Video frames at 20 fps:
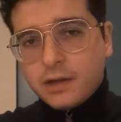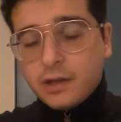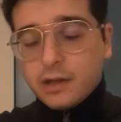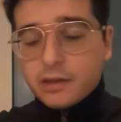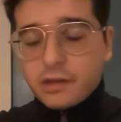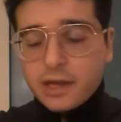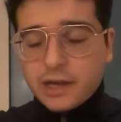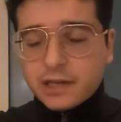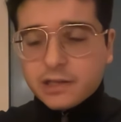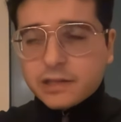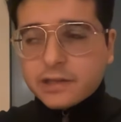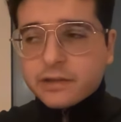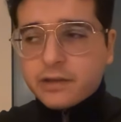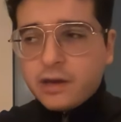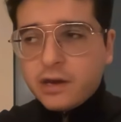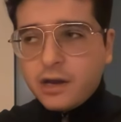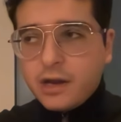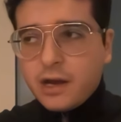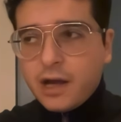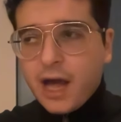Secondly,
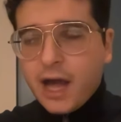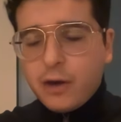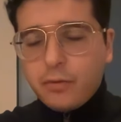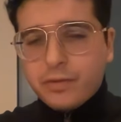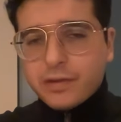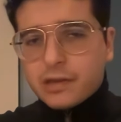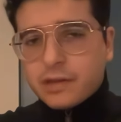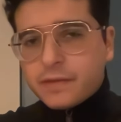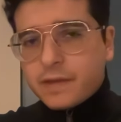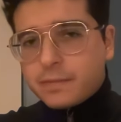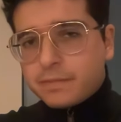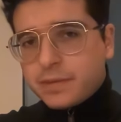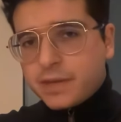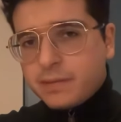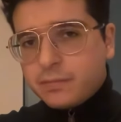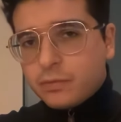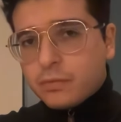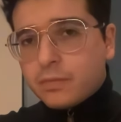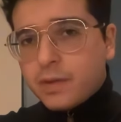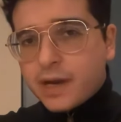how is it that
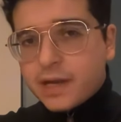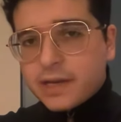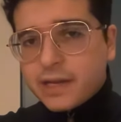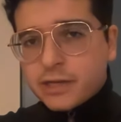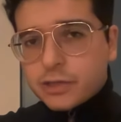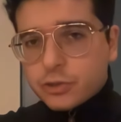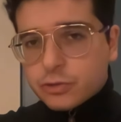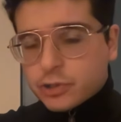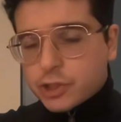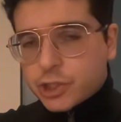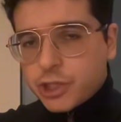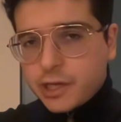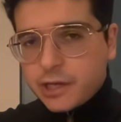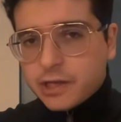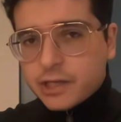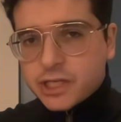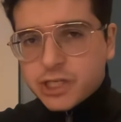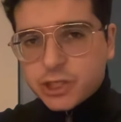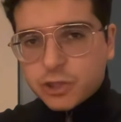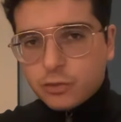people by nature
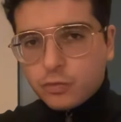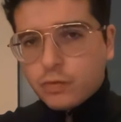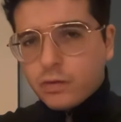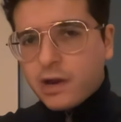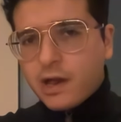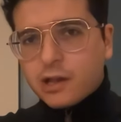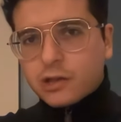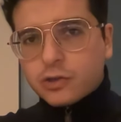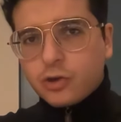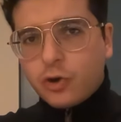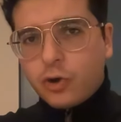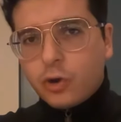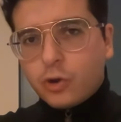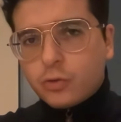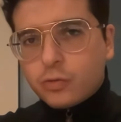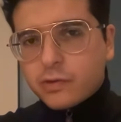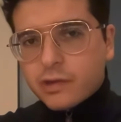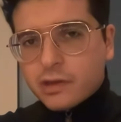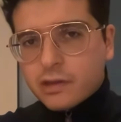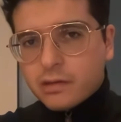change where
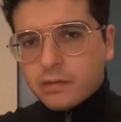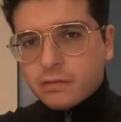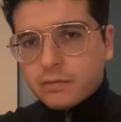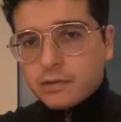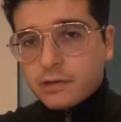alcohol was